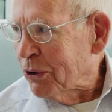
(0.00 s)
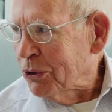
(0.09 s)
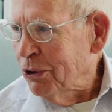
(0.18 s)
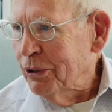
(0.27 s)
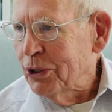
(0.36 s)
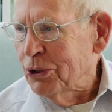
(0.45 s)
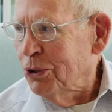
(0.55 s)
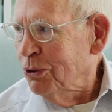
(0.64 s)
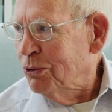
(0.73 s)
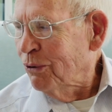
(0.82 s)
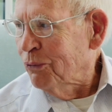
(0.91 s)
or
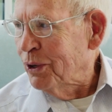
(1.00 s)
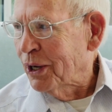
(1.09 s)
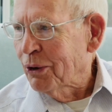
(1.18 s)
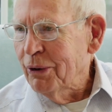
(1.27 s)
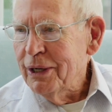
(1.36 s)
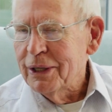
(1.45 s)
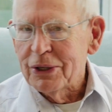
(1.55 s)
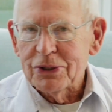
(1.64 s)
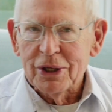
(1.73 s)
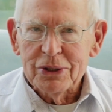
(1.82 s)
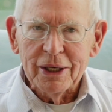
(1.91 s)
32 different
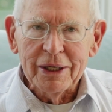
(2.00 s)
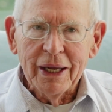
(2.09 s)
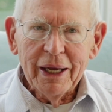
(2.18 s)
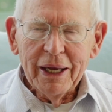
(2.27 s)
ingredients and